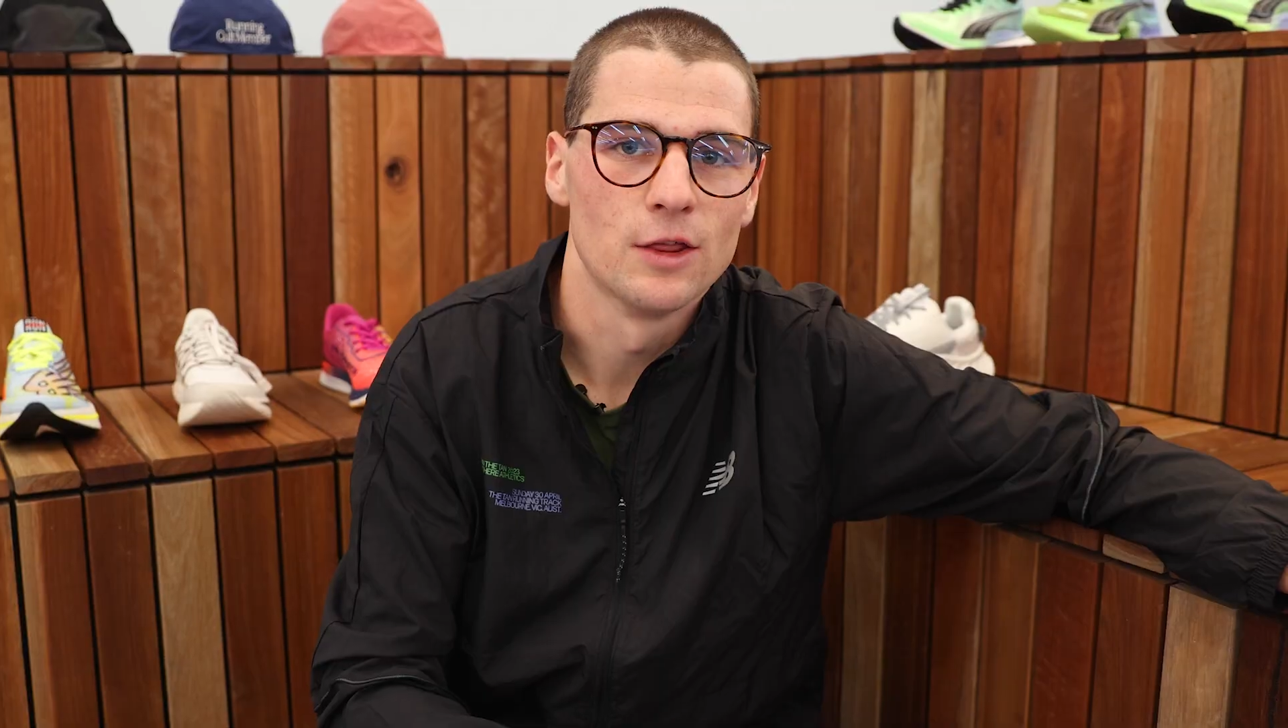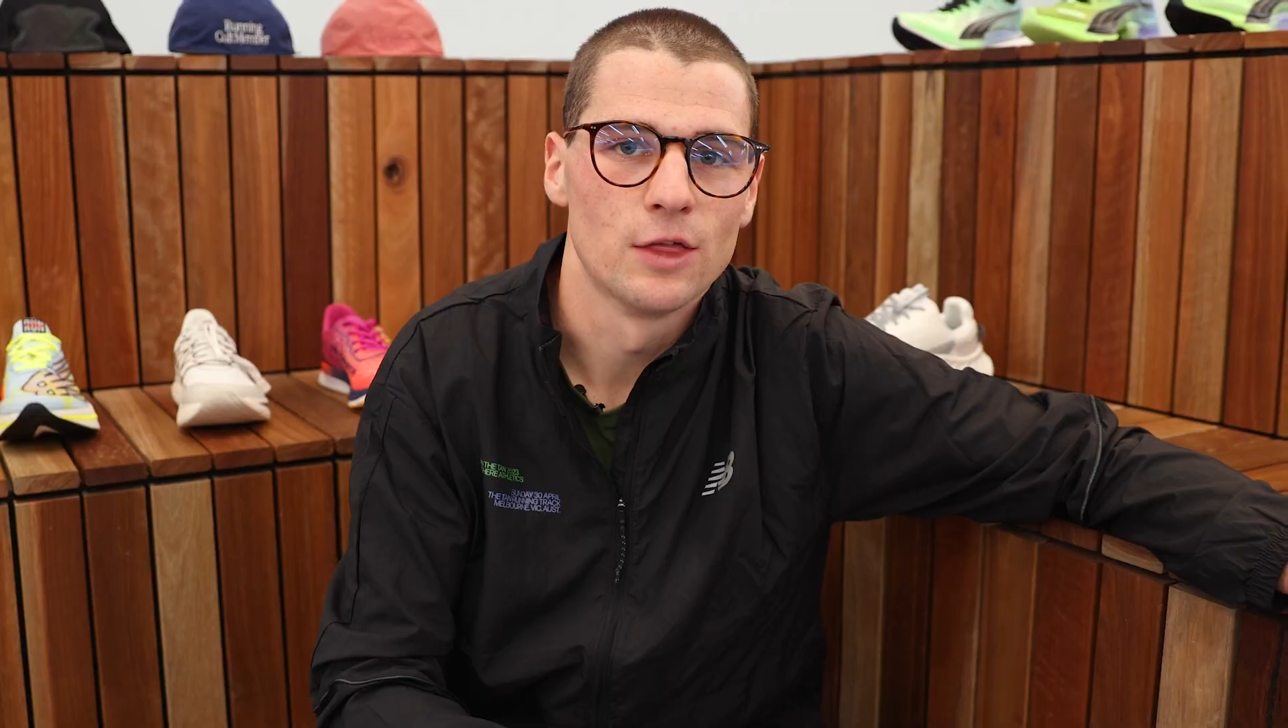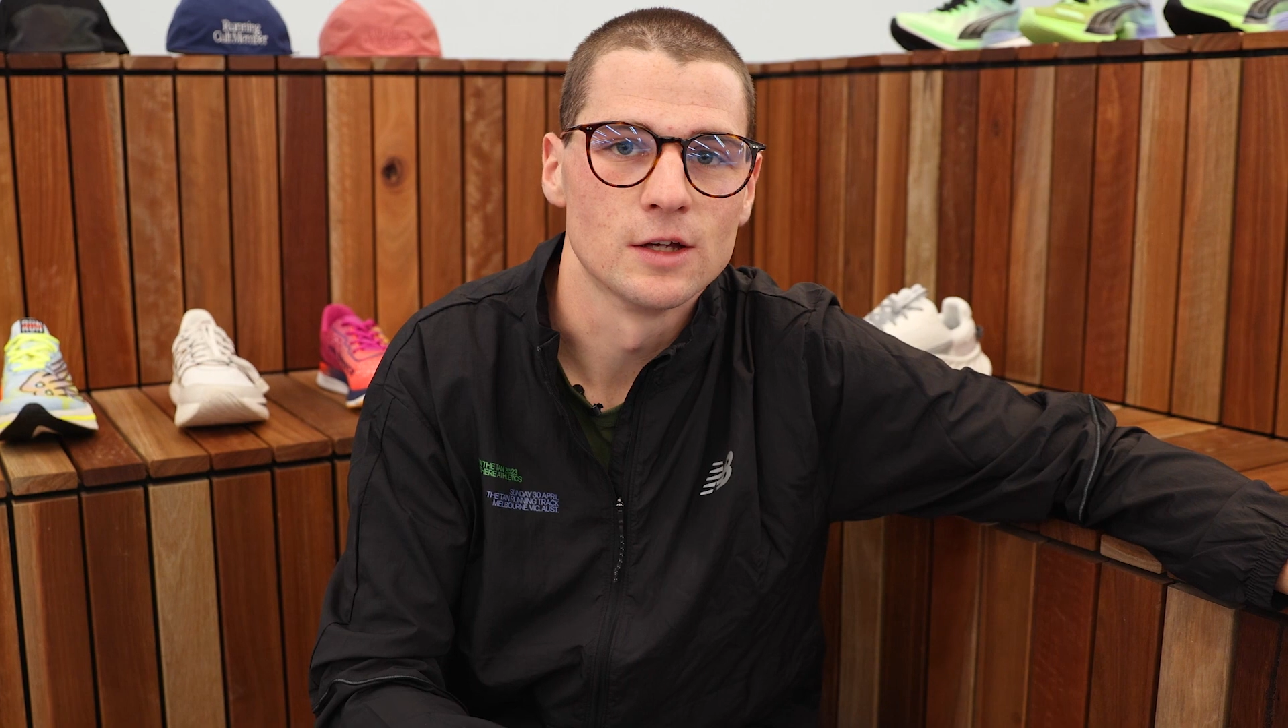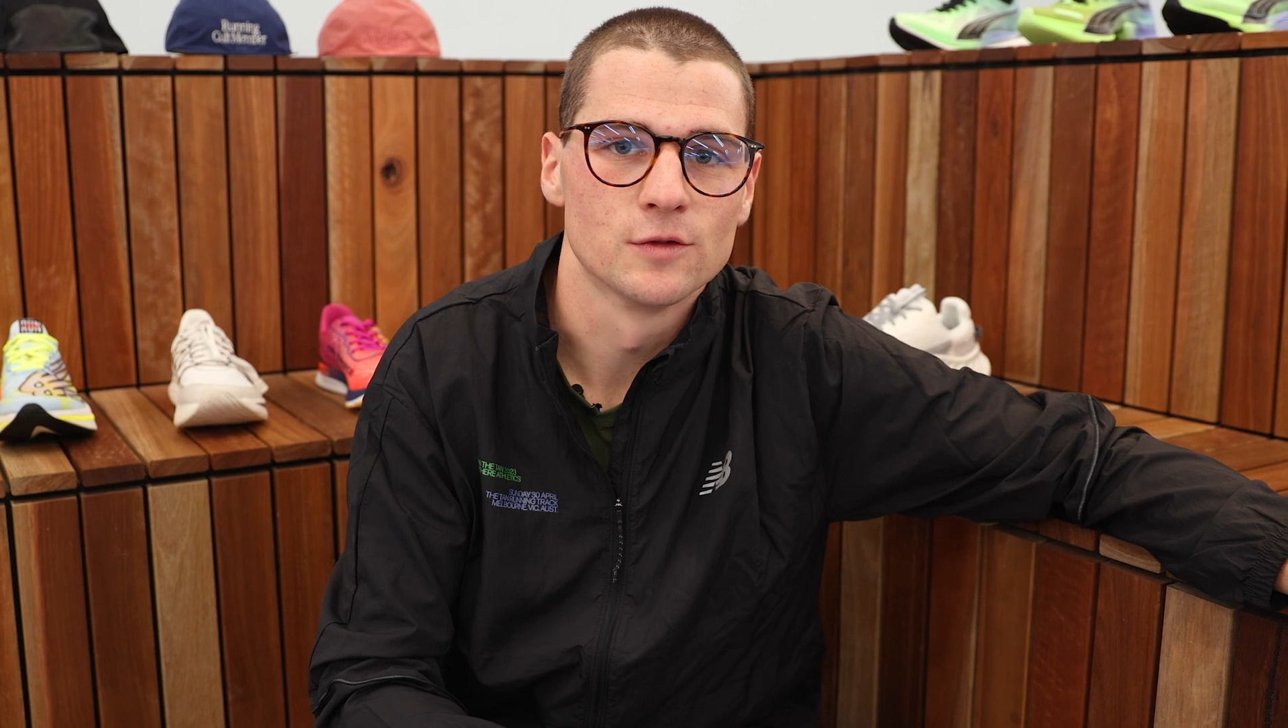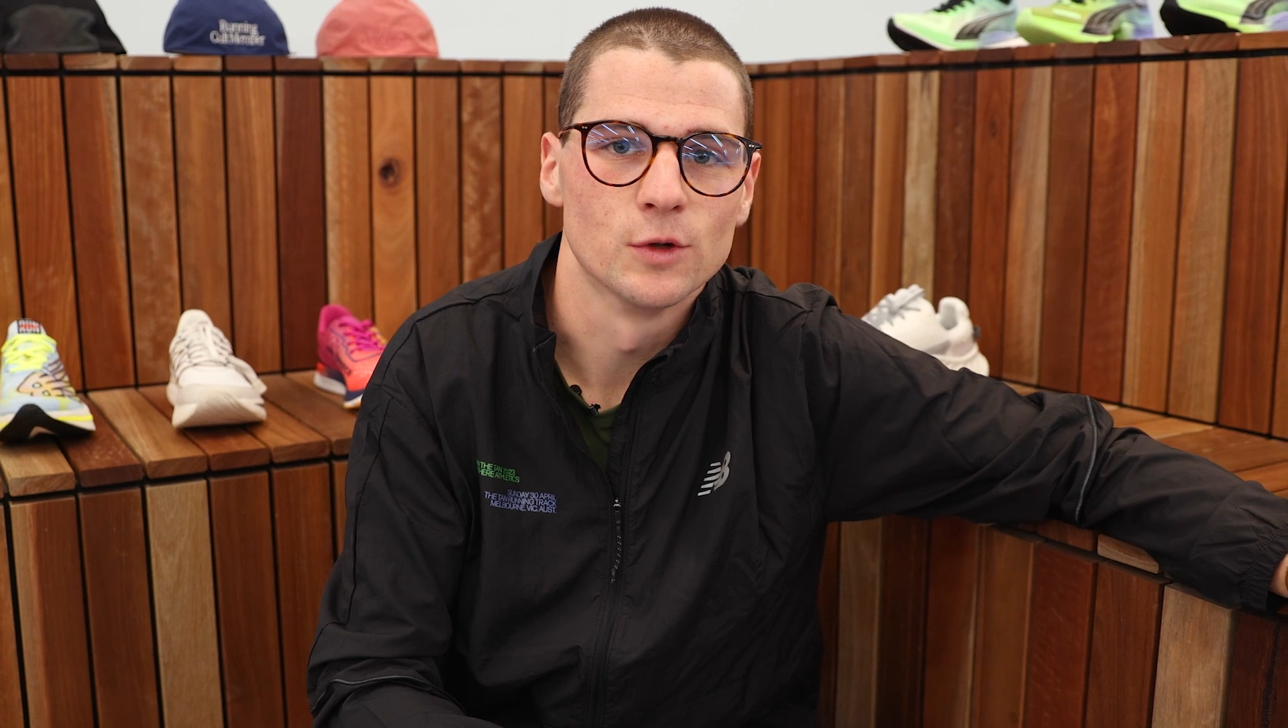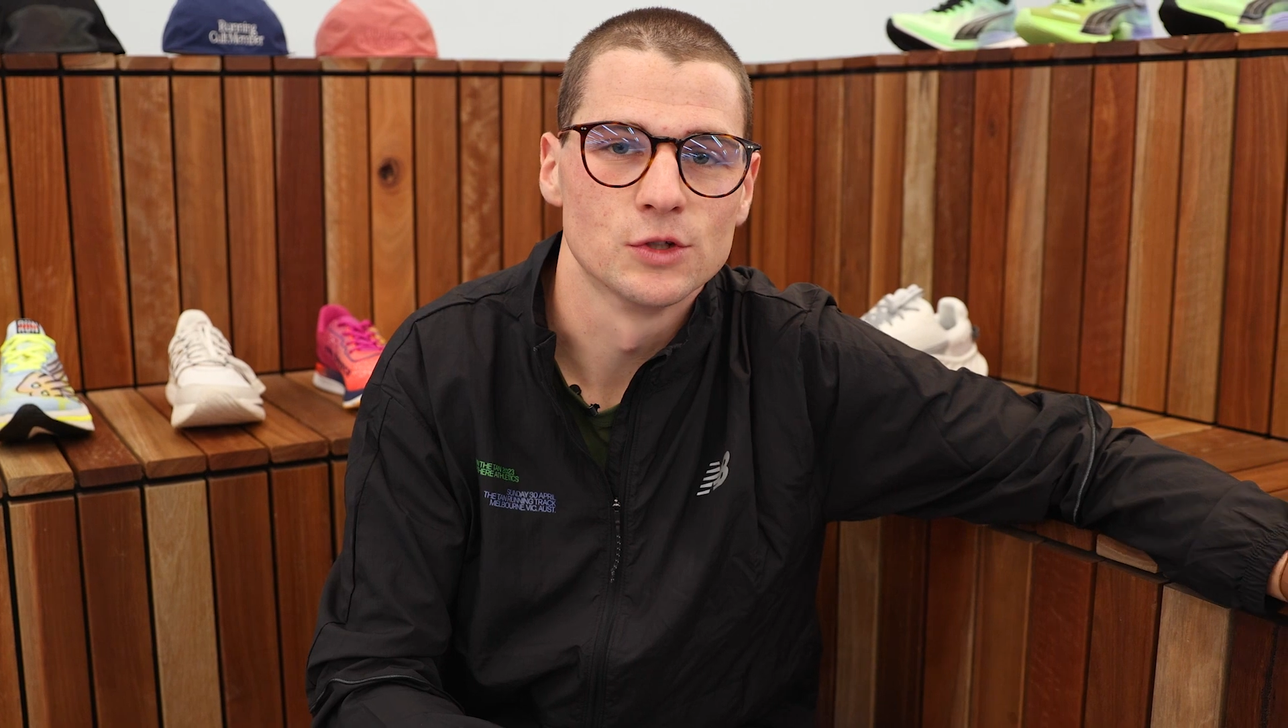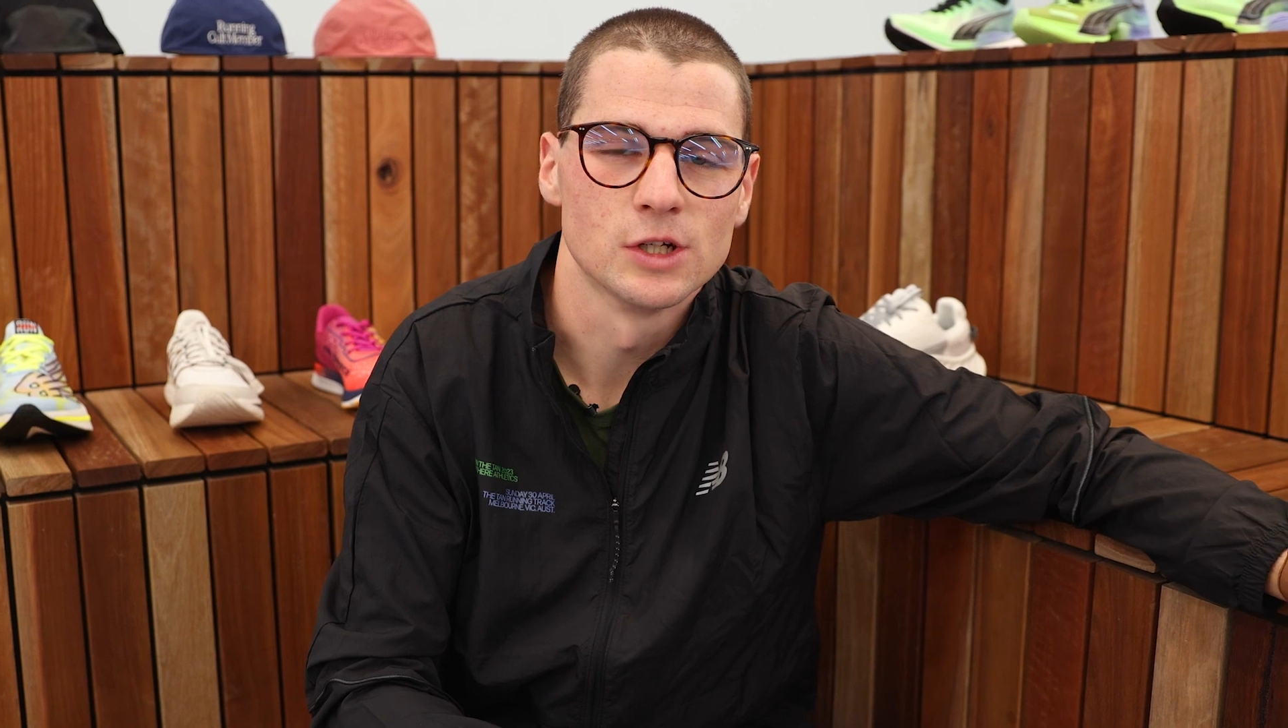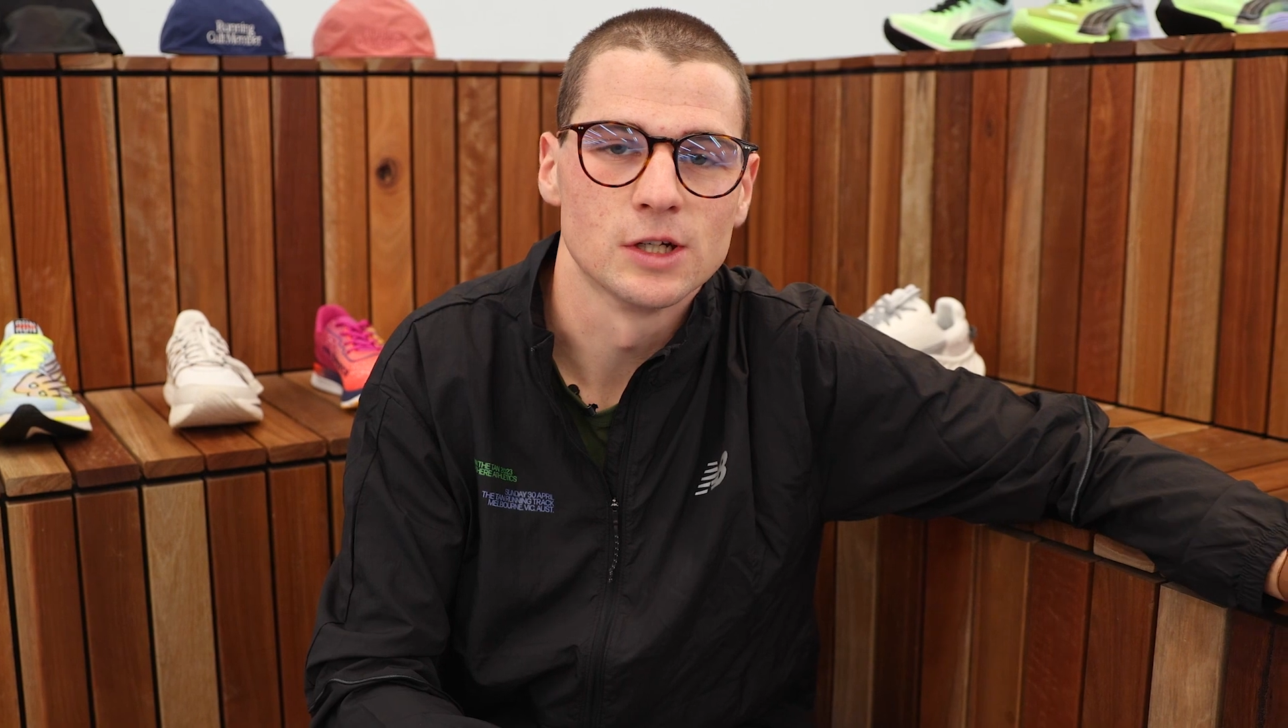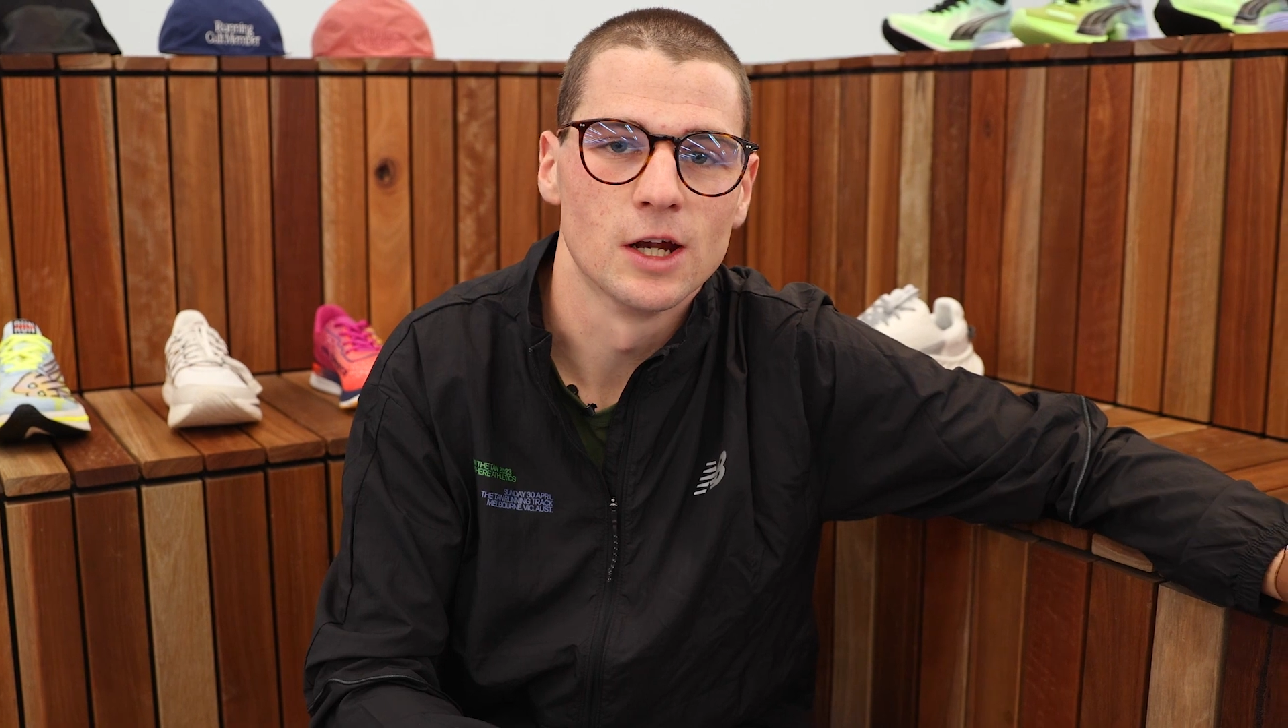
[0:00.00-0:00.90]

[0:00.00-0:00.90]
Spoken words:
And thanks for watching